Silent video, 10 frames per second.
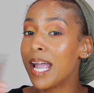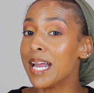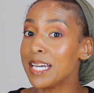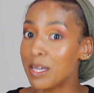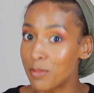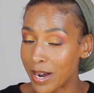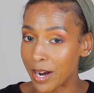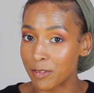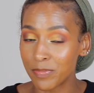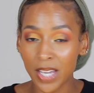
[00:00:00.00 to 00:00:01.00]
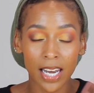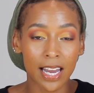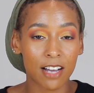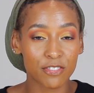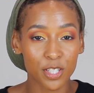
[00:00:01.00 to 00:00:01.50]
anywhere.
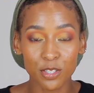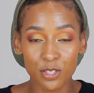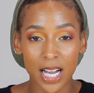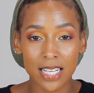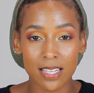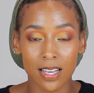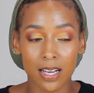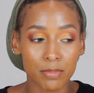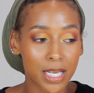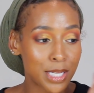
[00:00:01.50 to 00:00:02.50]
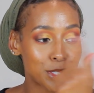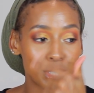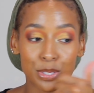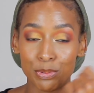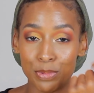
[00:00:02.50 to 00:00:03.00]
Now, I've told you guys in the
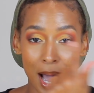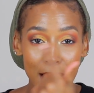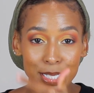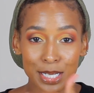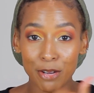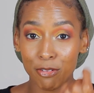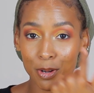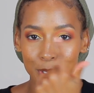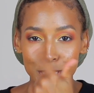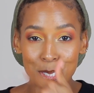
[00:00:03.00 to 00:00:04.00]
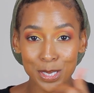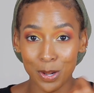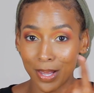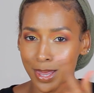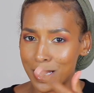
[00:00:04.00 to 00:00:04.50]
updates, do not focus
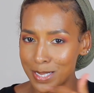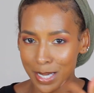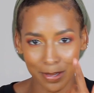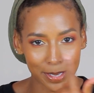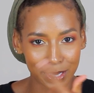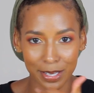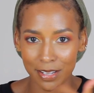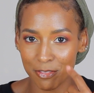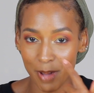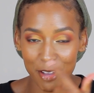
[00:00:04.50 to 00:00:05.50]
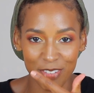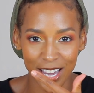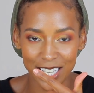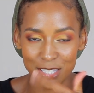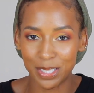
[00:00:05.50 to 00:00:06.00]
on this area of my
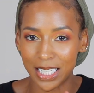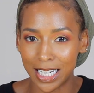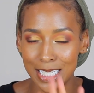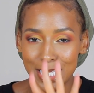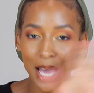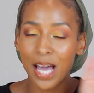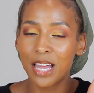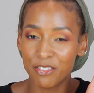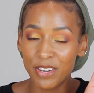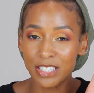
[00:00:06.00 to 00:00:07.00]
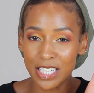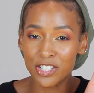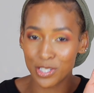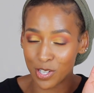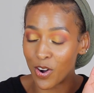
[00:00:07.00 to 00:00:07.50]
face because the
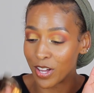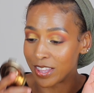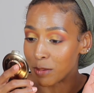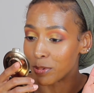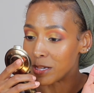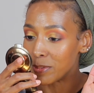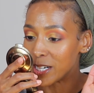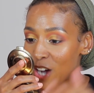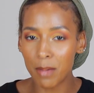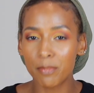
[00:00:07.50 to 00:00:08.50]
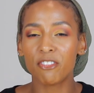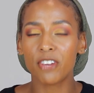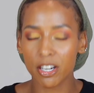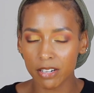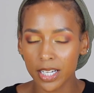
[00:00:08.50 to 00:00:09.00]
foundation's gone there pretty much. I'm
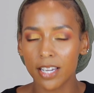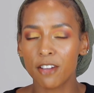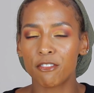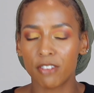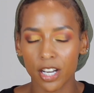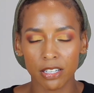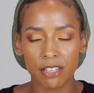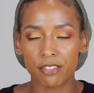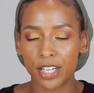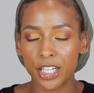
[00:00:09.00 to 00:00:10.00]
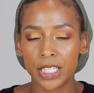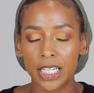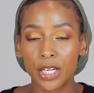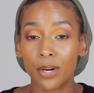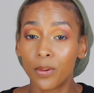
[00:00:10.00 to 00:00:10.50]
very, very,
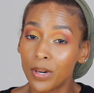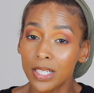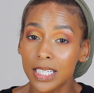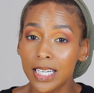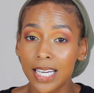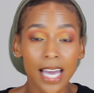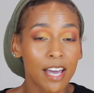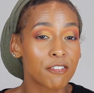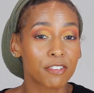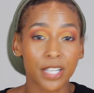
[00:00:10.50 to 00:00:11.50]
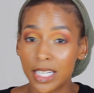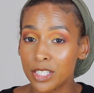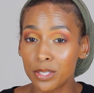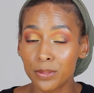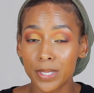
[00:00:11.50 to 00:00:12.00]
very oily,
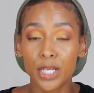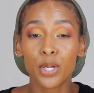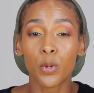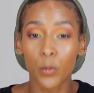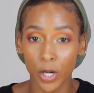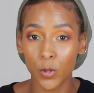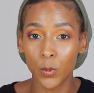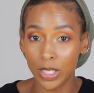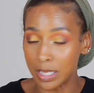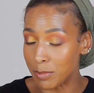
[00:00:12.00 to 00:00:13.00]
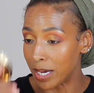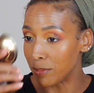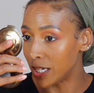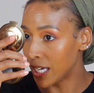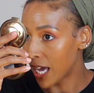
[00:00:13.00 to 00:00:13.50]
Forget dewy, we're oily,
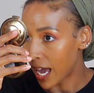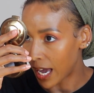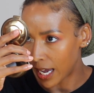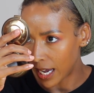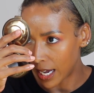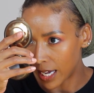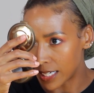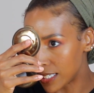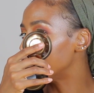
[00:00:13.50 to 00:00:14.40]
baby. And